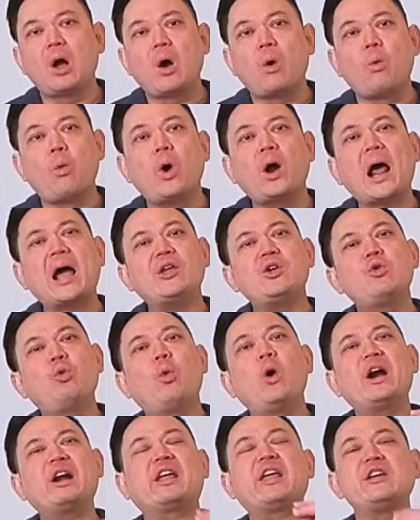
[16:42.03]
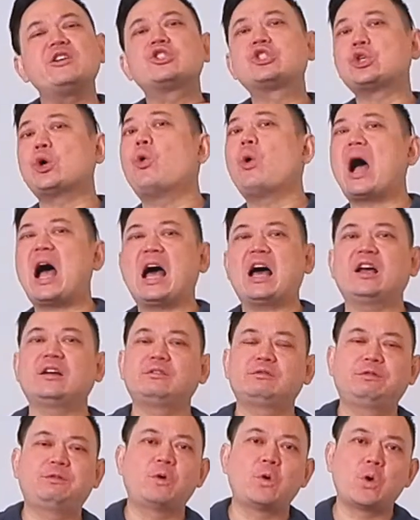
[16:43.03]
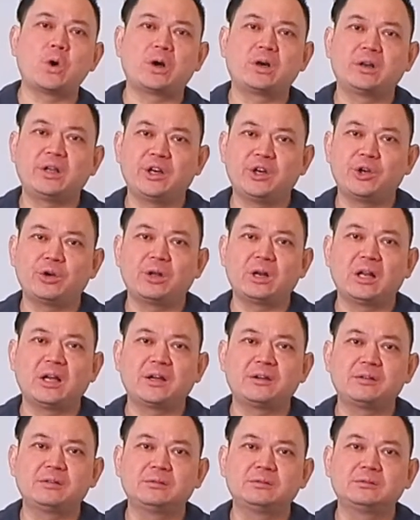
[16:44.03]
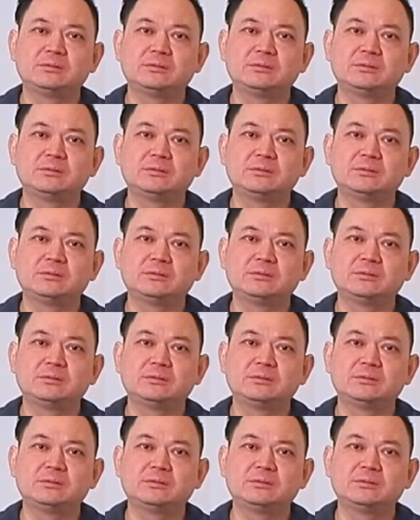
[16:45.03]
What are you working so hard for in your life?